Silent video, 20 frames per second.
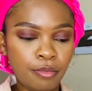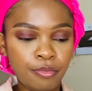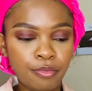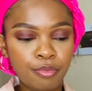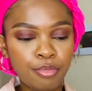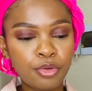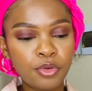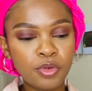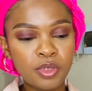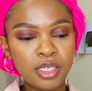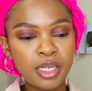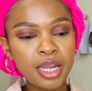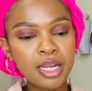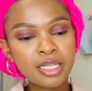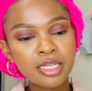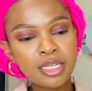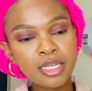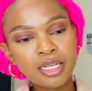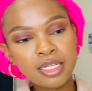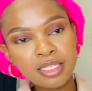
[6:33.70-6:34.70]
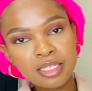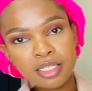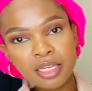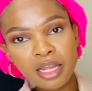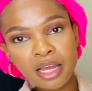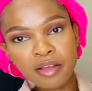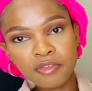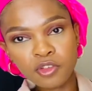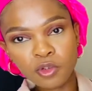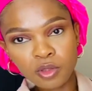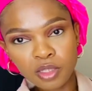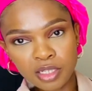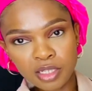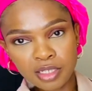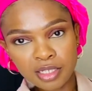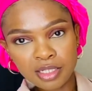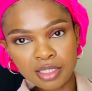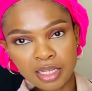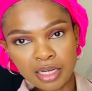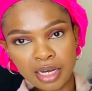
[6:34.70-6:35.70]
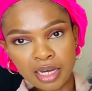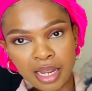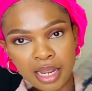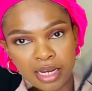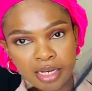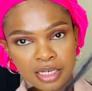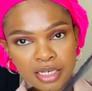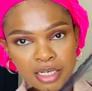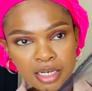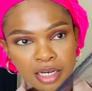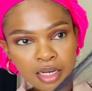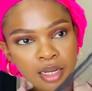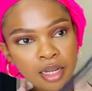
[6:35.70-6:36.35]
protected and stuff. So this is the net.